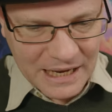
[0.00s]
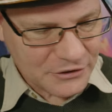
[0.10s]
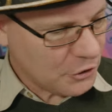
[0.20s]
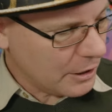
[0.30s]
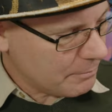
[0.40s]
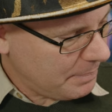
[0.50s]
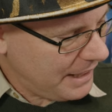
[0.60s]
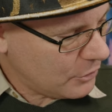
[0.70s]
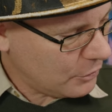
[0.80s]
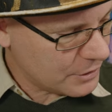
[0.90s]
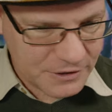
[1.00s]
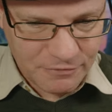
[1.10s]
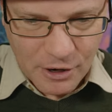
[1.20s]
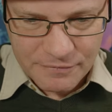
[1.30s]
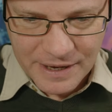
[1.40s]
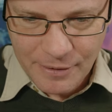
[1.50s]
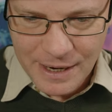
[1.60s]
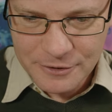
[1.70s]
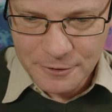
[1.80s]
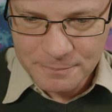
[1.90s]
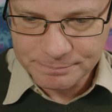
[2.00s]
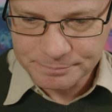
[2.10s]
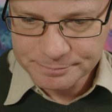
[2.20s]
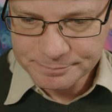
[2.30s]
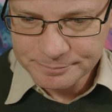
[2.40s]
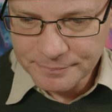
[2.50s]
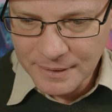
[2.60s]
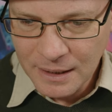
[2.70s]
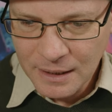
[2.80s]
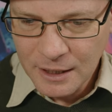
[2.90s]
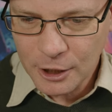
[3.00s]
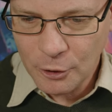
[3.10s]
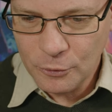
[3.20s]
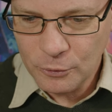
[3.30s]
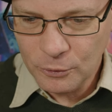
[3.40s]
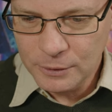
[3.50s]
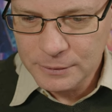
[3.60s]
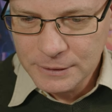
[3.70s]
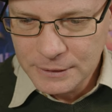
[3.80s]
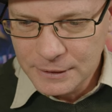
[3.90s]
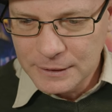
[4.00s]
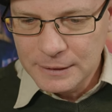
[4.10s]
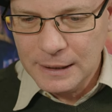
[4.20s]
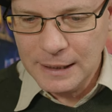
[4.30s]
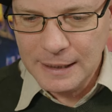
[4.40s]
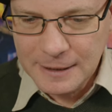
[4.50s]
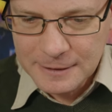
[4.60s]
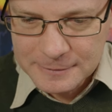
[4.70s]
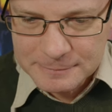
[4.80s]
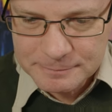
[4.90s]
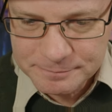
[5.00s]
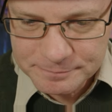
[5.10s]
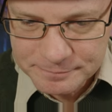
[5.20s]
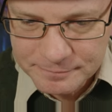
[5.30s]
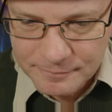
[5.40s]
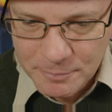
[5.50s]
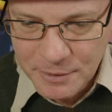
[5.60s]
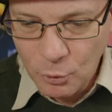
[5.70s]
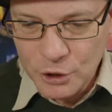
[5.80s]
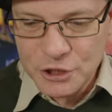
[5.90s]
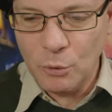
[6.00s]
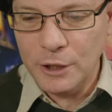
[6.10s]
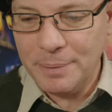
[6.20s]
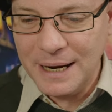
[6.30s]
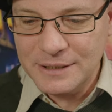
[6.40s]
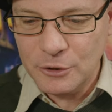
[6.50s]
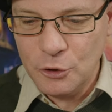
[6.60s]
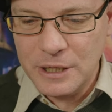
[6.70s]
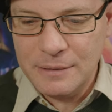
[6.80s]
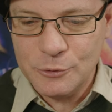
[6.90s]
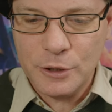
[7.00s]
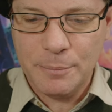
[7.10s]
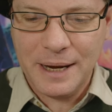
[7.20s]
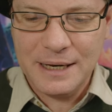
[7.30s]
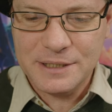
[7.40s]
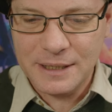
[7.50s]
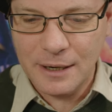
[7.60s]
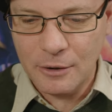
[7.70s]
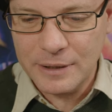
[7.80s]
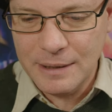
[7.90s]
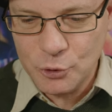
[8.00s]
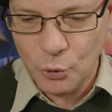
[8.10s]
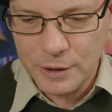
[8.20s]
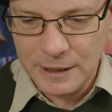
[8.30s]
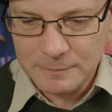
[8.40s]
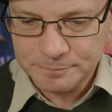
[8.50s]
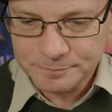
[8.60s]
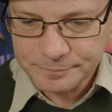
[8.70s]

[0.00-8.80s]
How's it going? Prepare, cook, and survive. How are you? Hello, all. Um, you've been watching while you're painting. You keep doing your painting, and I'll keep talking.